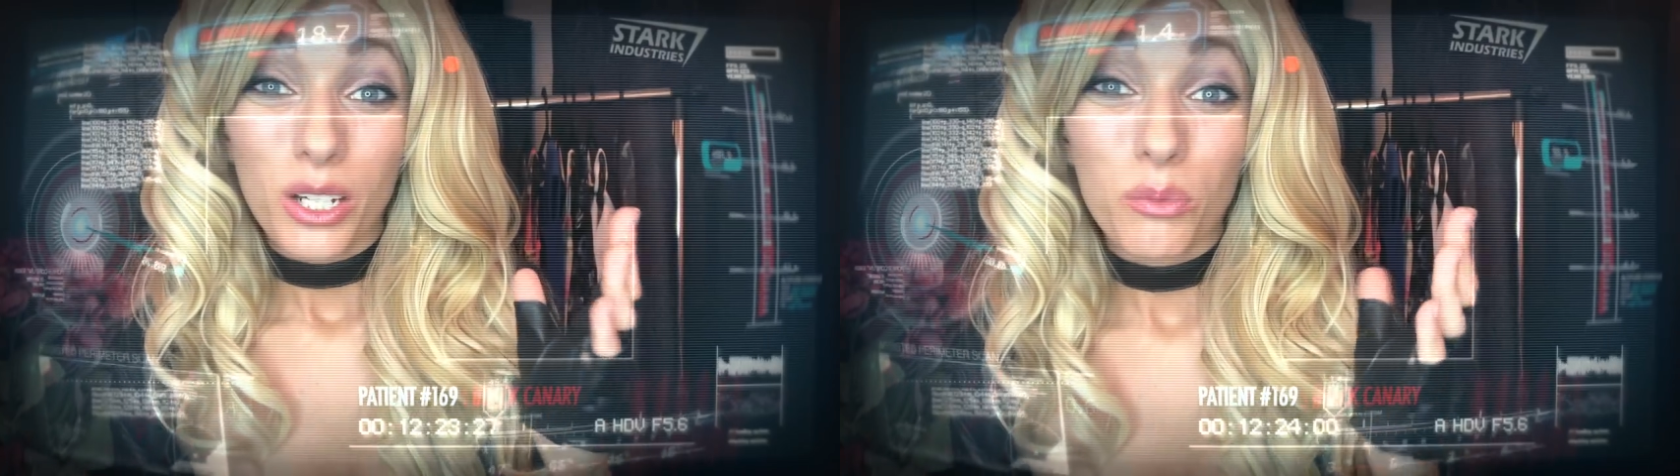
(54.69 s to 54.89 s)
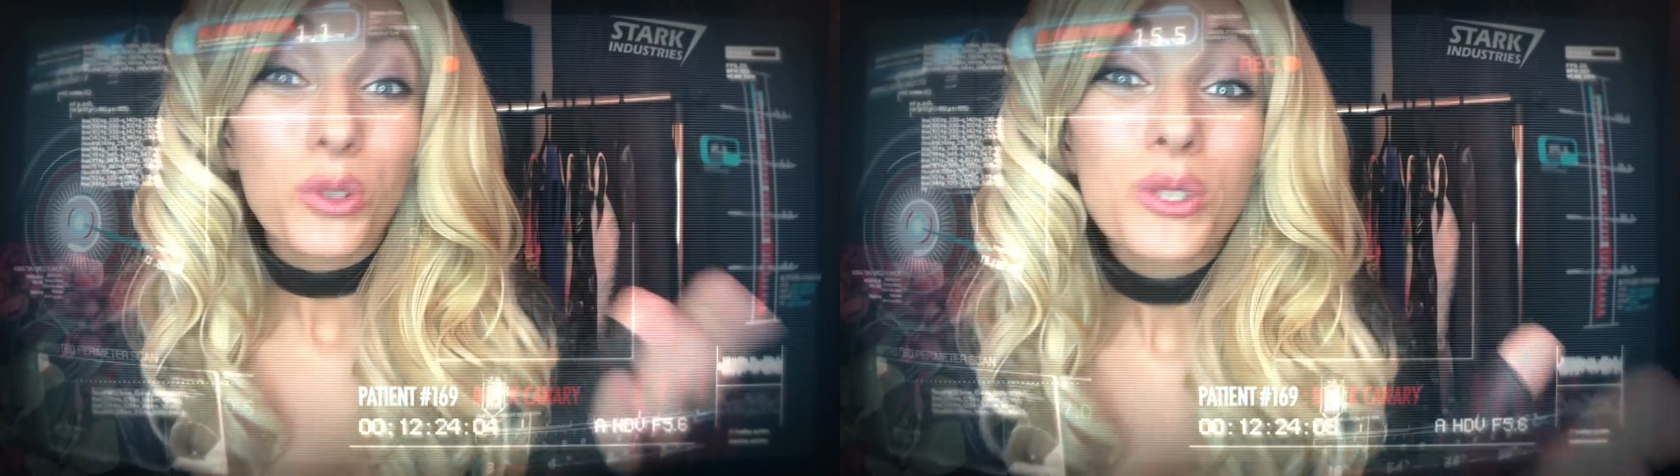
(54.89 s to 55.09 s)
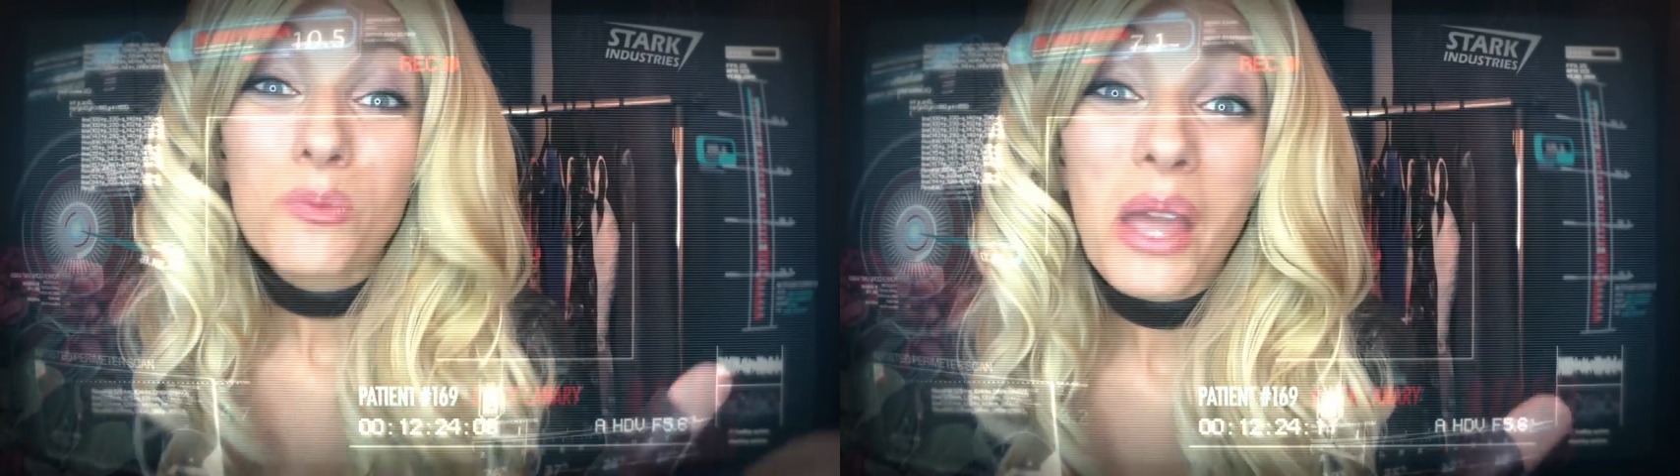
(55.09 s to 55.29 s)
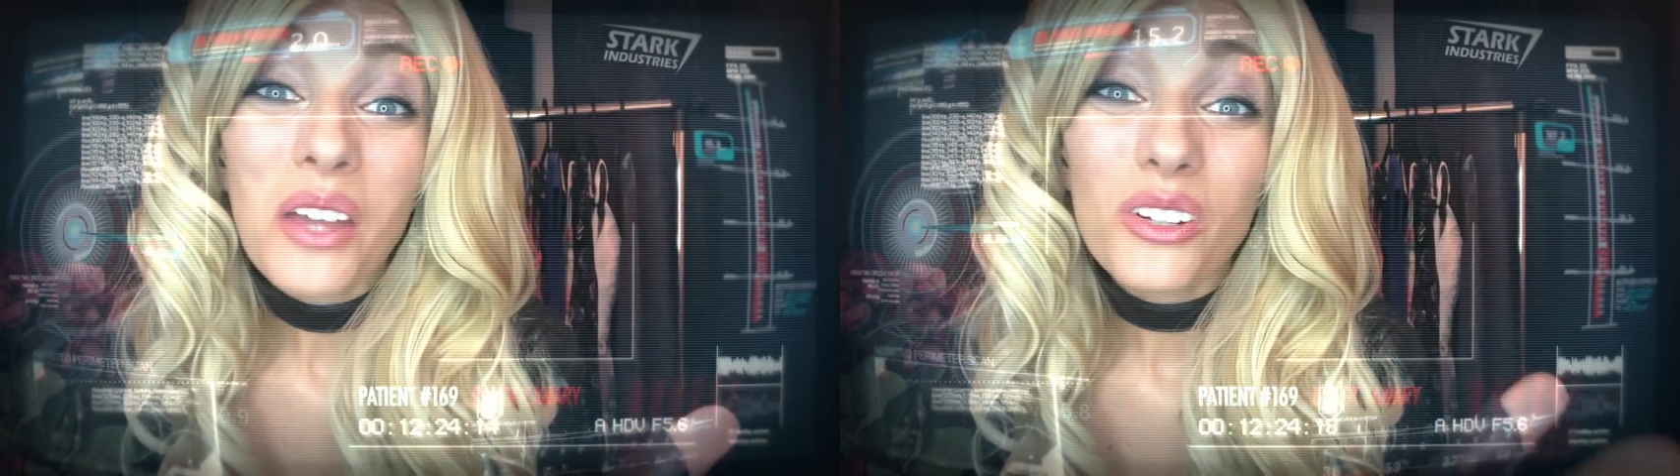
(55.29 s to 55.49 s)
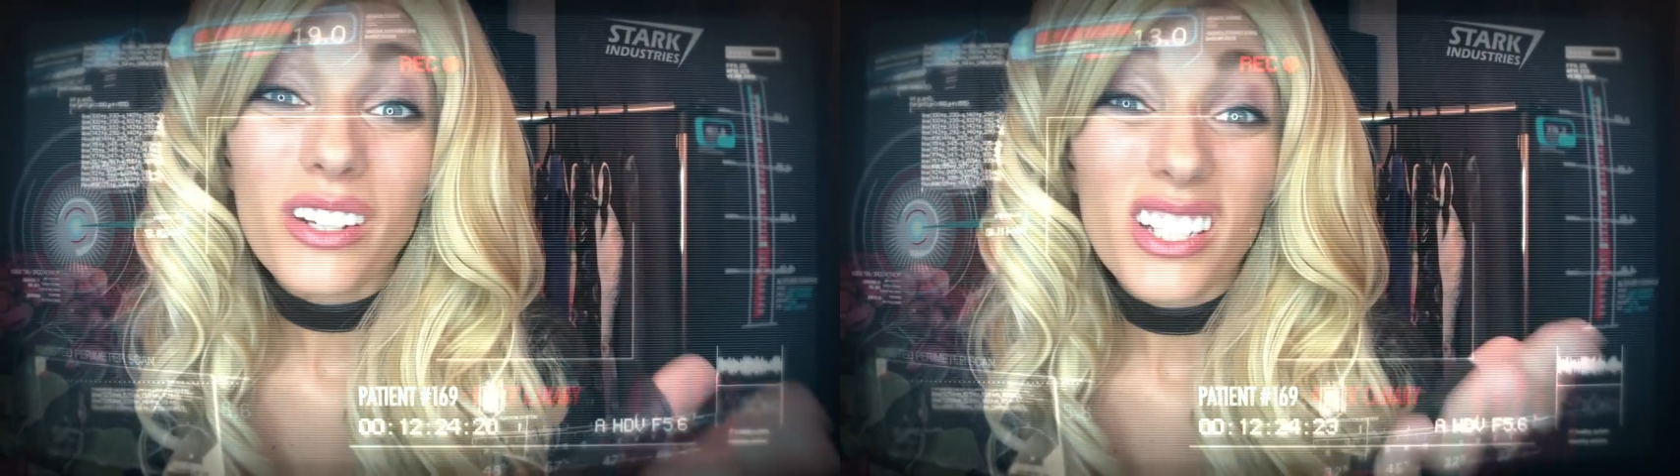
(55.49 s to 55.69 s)
Bruce
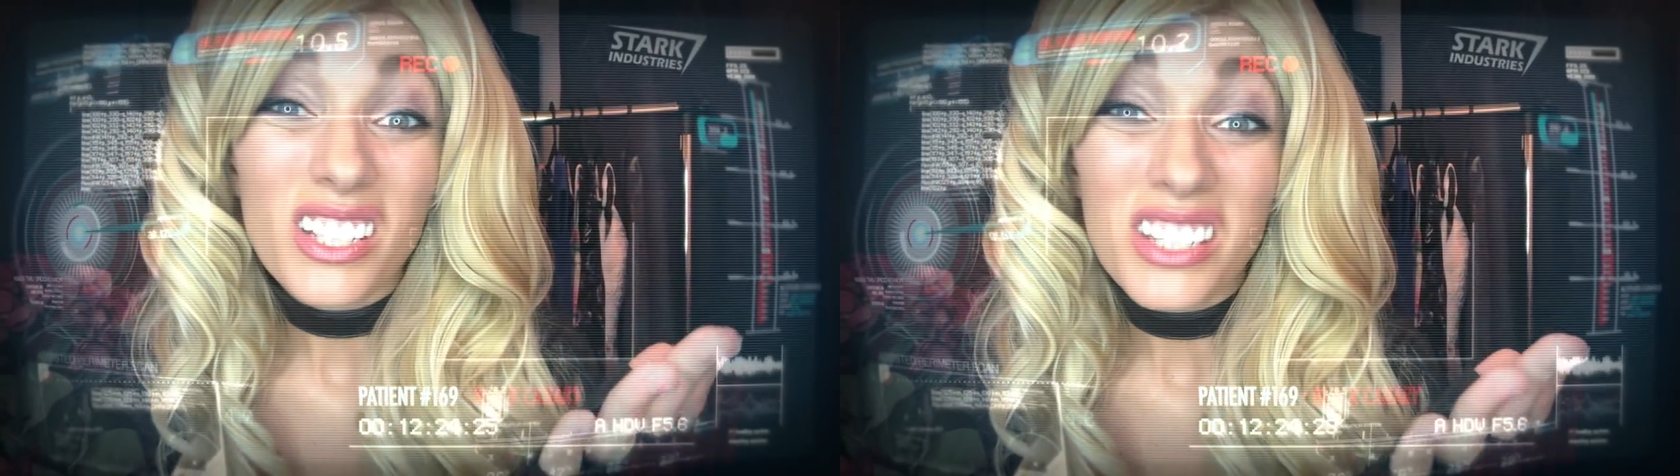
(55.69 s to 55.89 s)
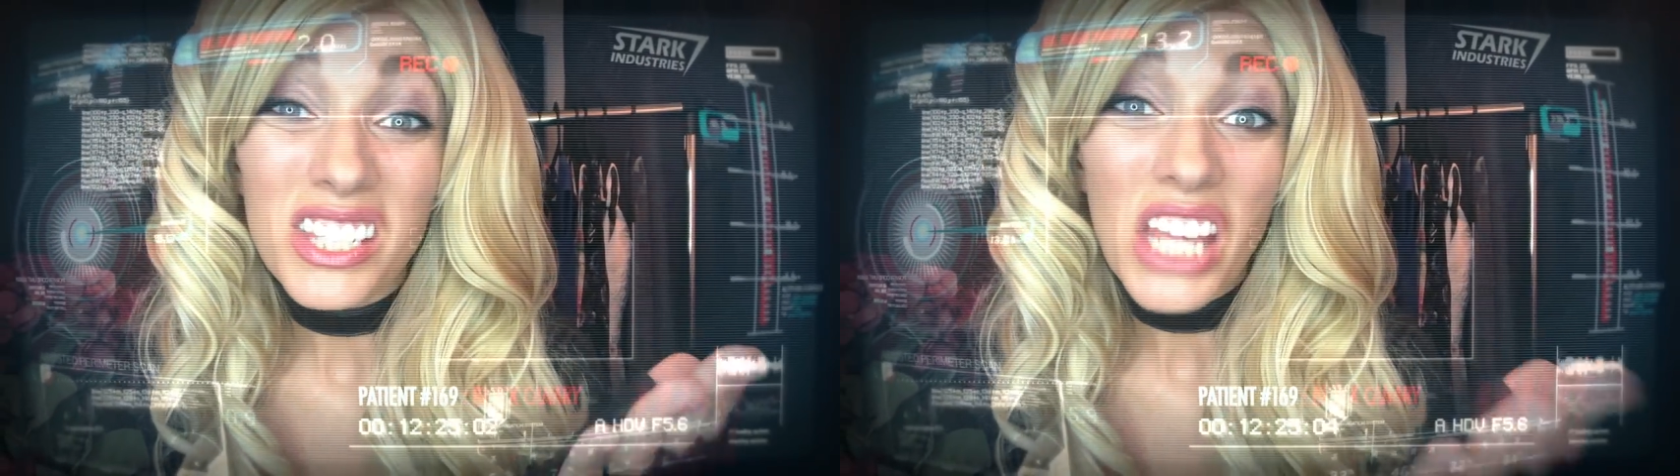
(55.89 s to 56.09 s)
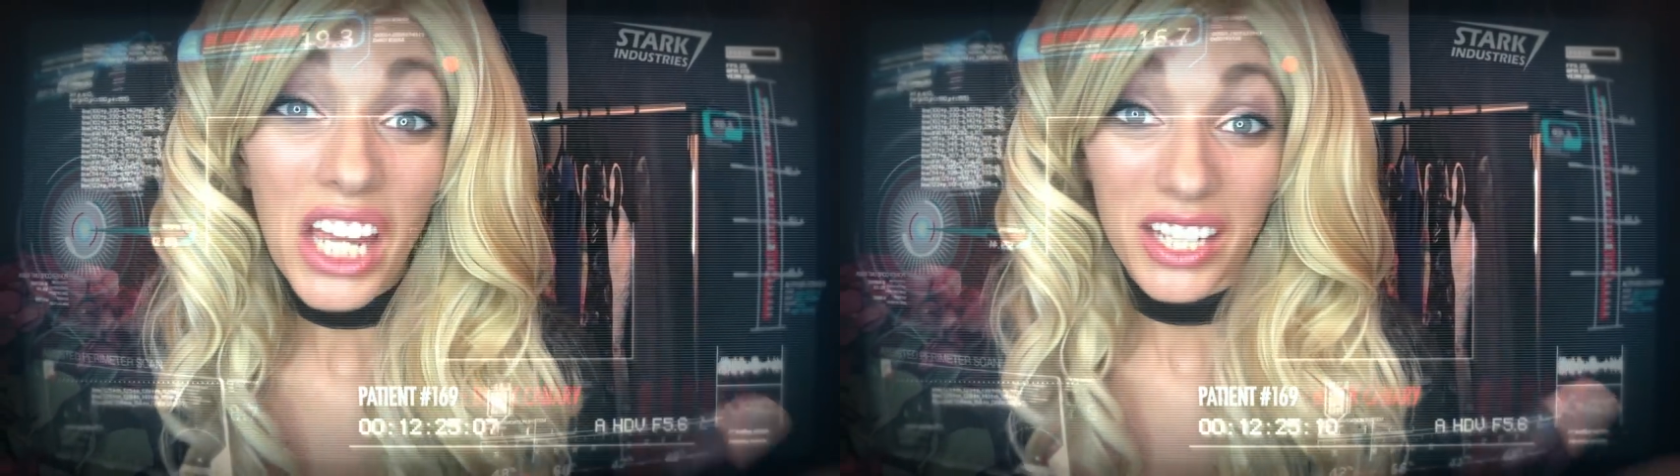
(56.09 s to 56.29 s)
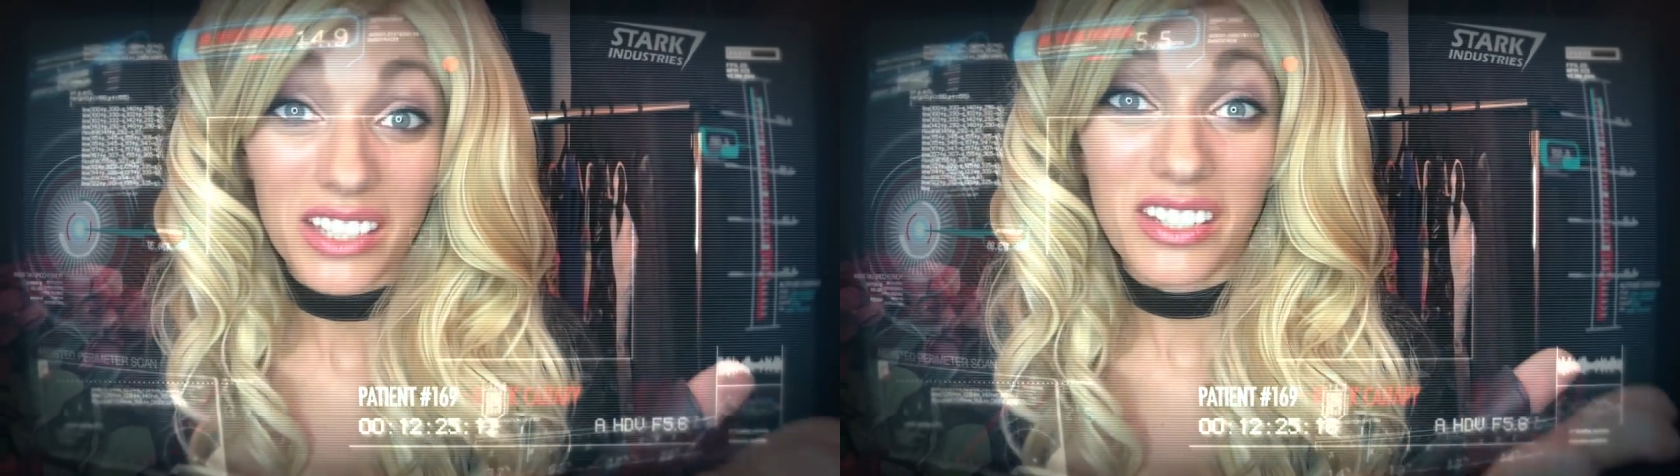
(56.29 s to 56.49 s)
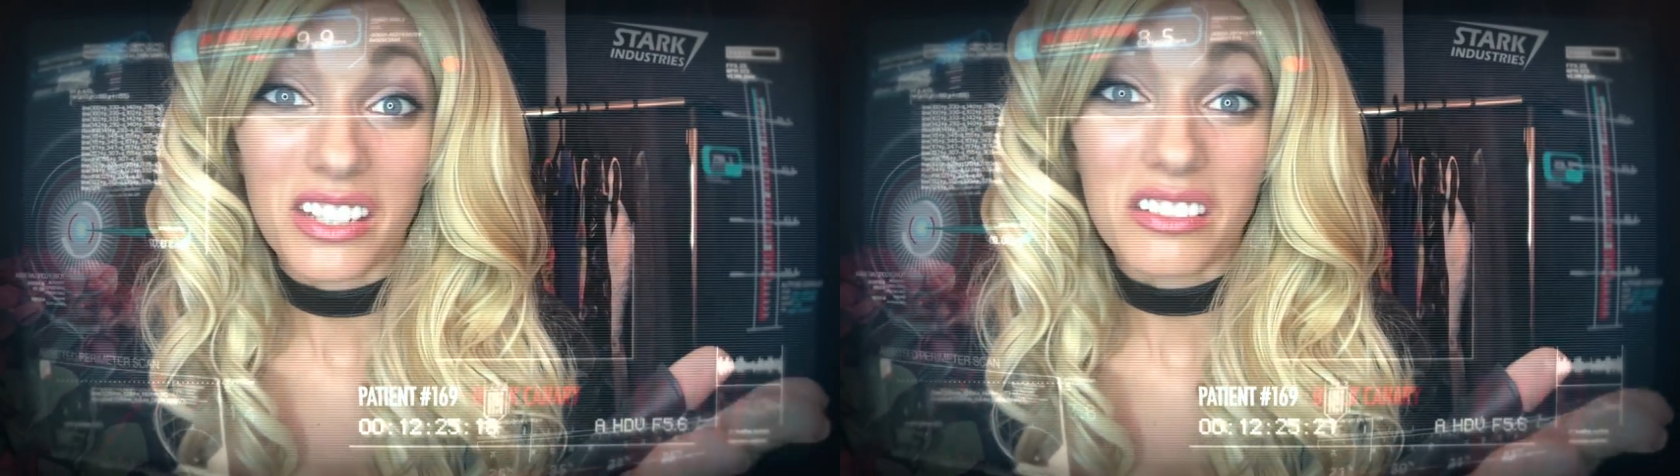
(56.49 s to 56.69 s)
Banner is a
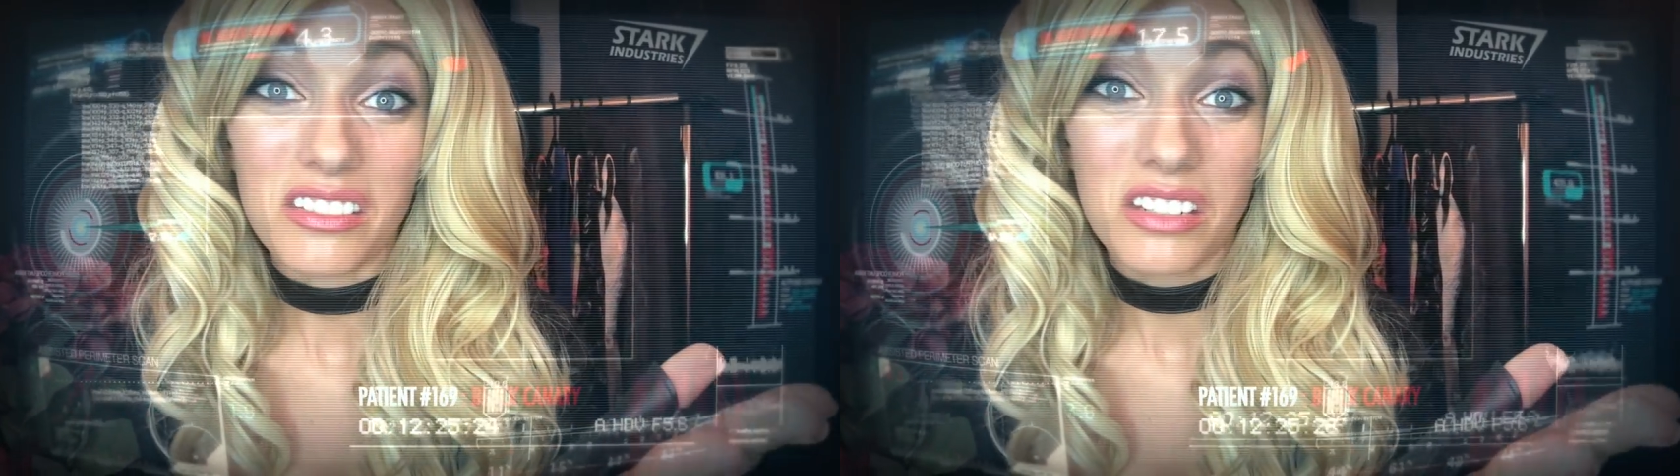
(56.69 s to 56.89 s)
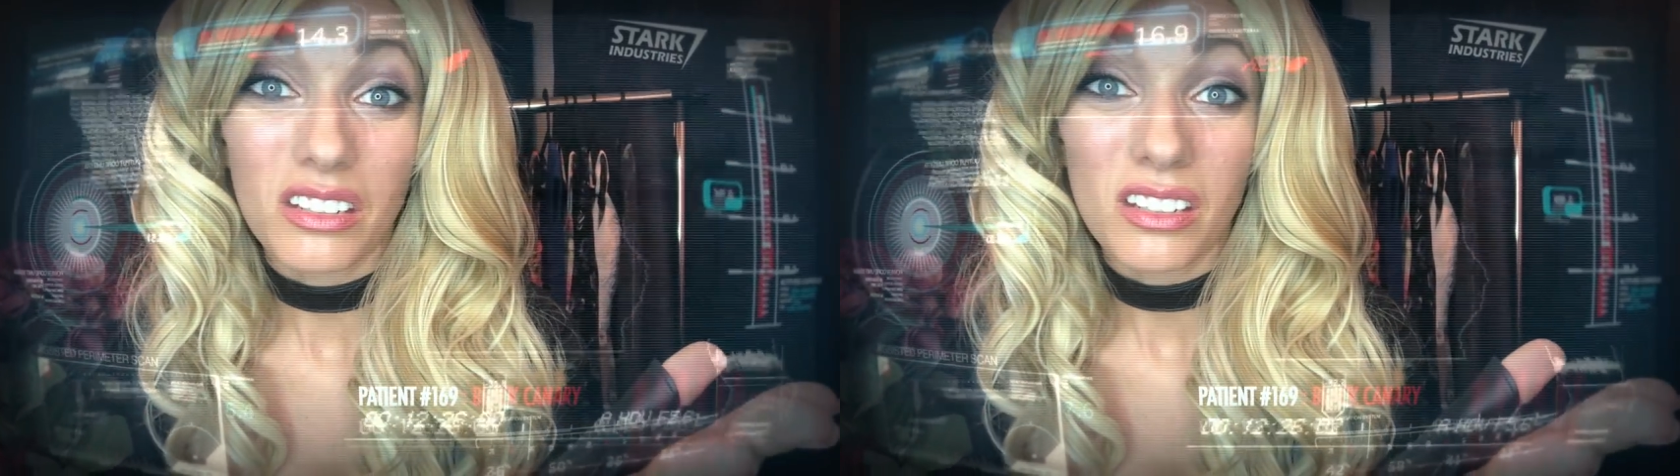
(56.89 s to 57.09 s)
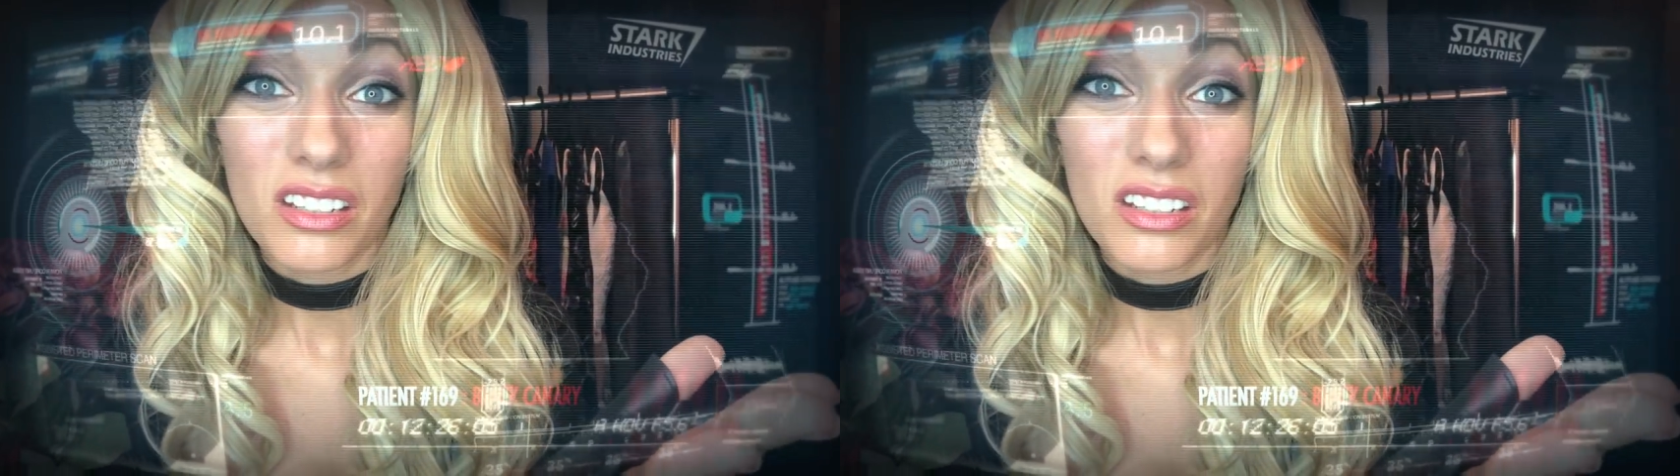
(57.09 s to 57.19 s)
scientist.